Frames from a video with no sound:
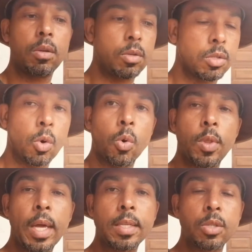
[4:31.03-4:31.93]
So
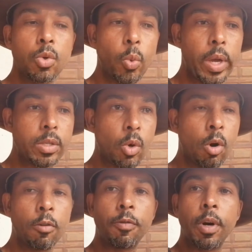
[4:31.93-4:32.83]
that's 2 ways
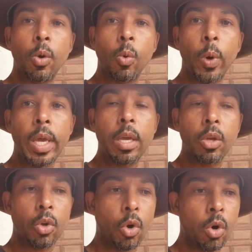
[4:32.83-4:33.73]
of
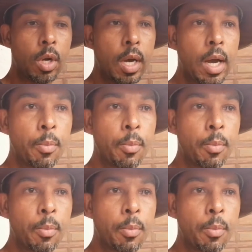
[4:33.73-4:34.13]
weighing your dog.